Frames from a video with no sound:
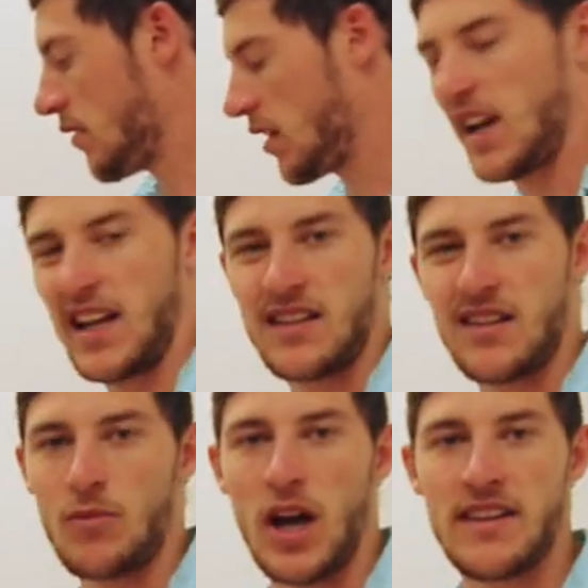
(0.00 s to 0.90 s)

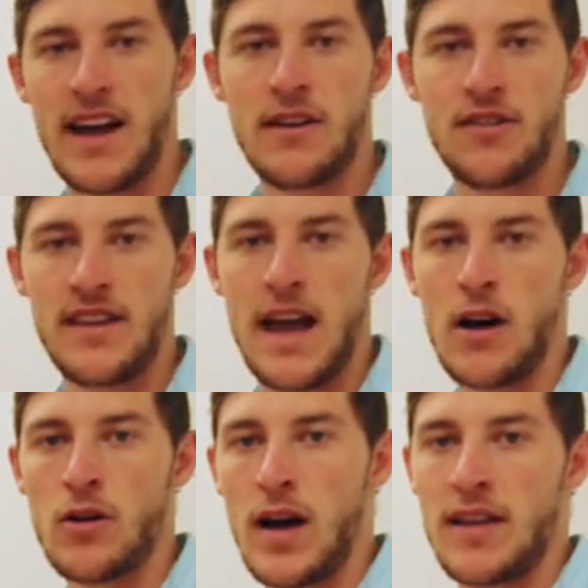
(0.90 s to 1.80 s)
collecting my tails
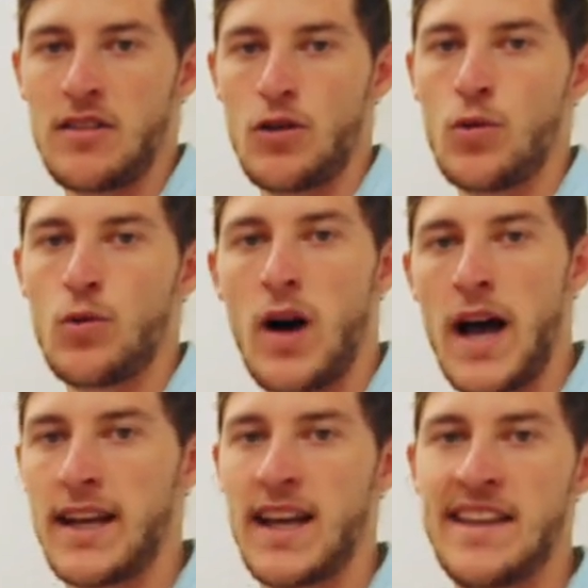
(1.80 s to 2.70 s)
now until
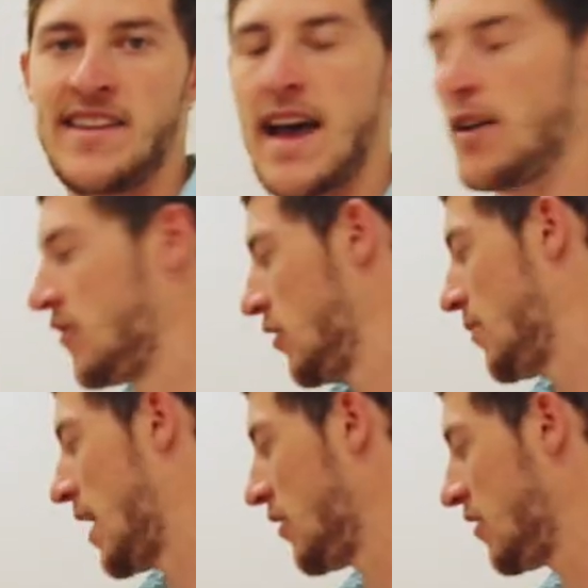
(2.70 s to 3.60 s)
I get down to
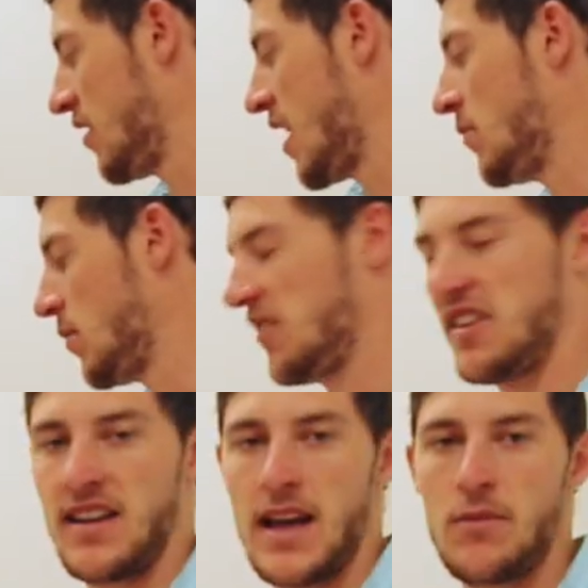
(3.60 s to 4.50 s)
about 10%
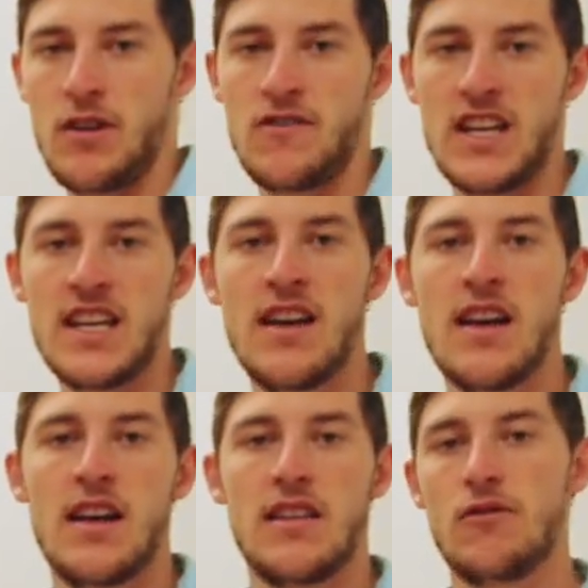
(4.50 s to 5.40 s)
ABV.
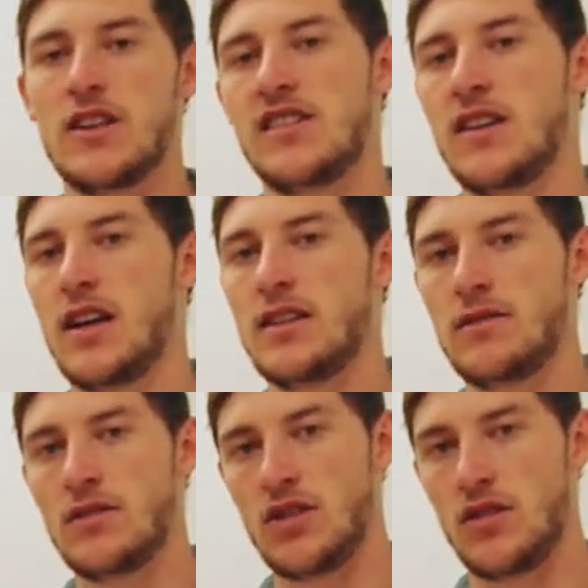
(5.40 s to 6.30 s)
The reason I
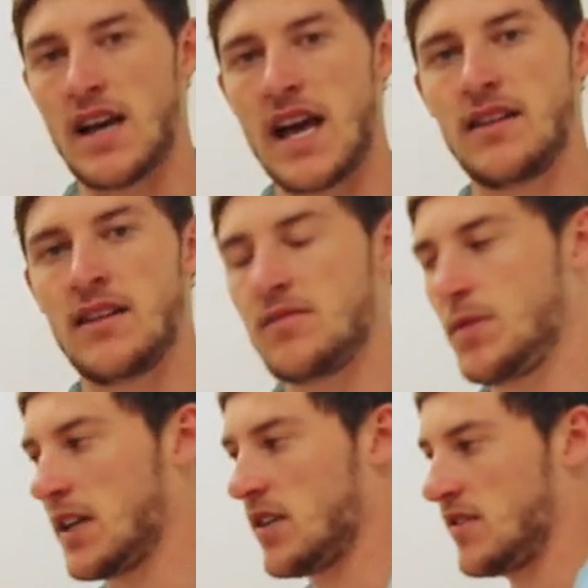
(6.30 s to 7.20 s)
do that is
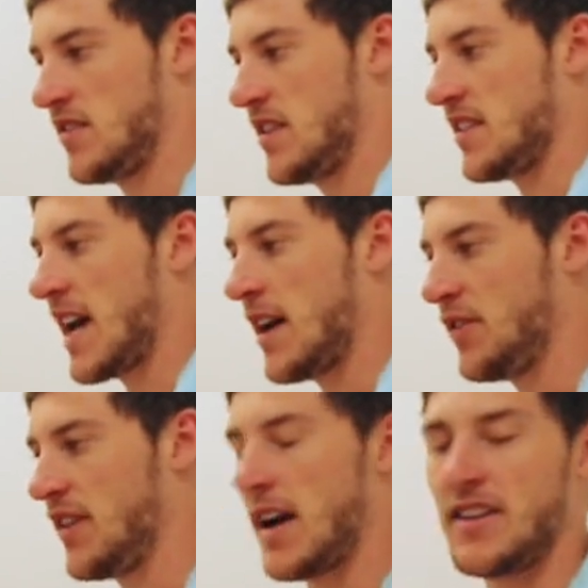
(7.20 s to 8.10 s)
because the
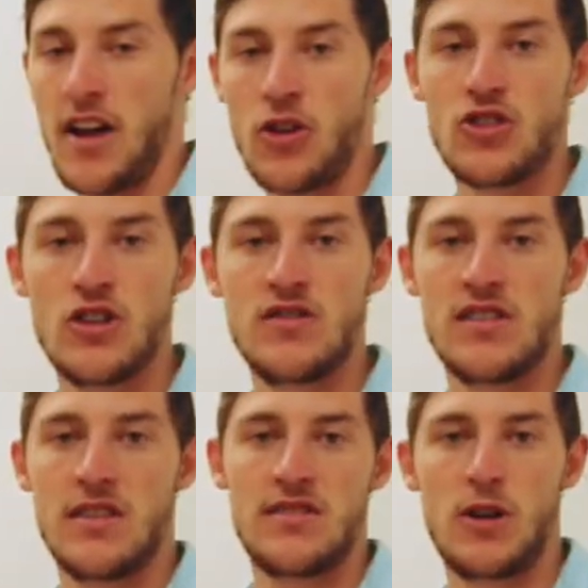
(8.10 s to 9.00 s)
tails that I don't use
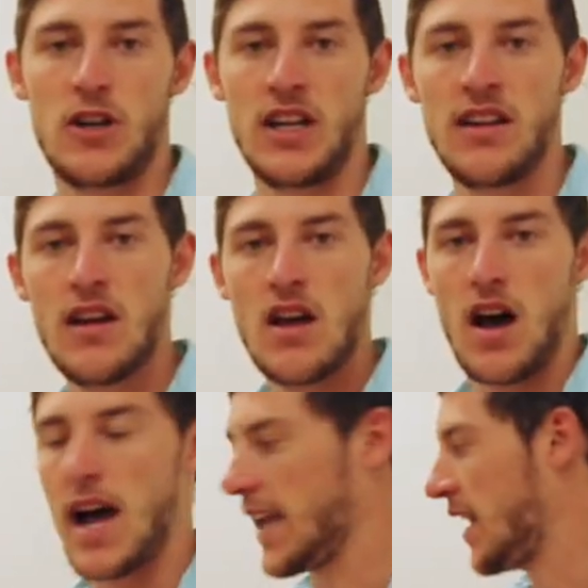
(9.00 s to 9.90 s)
in the spirit,
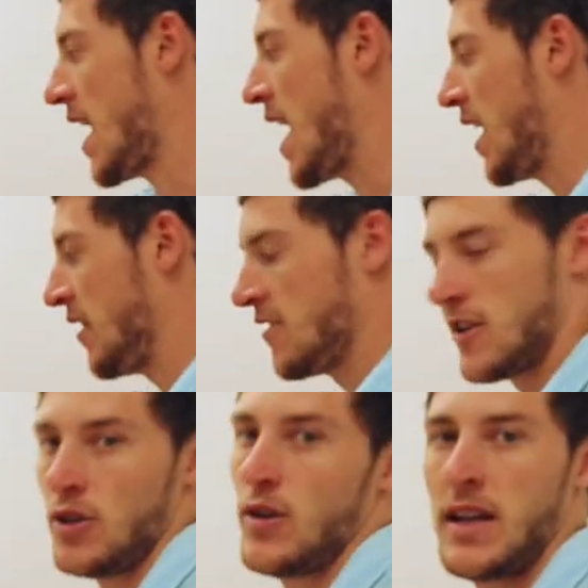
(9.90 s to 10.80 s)
I can add
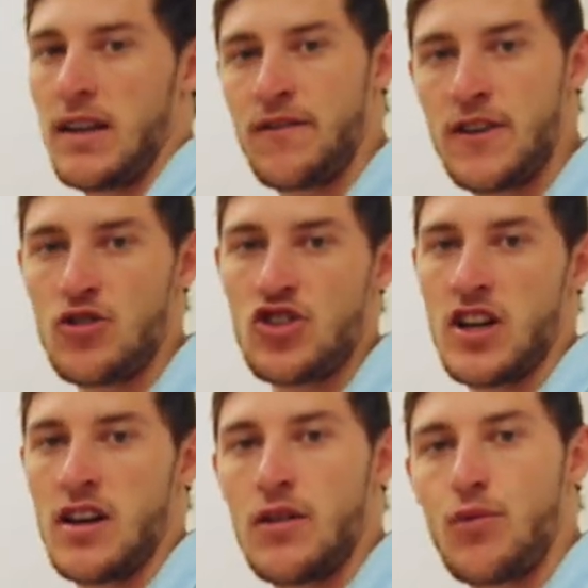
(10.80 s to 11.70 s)
to any
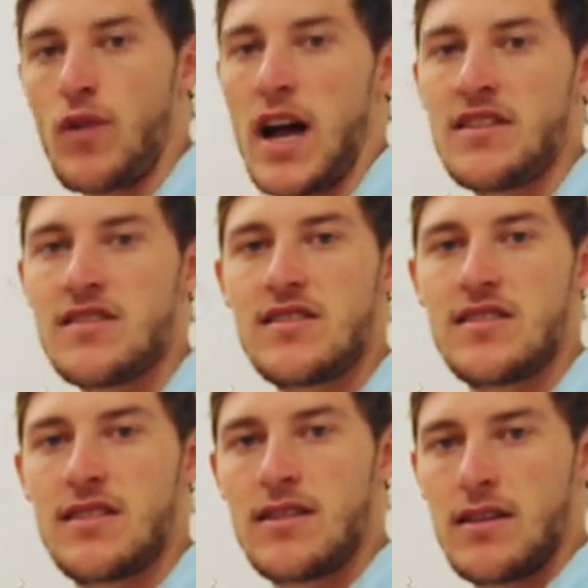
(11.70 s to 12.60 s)
future runs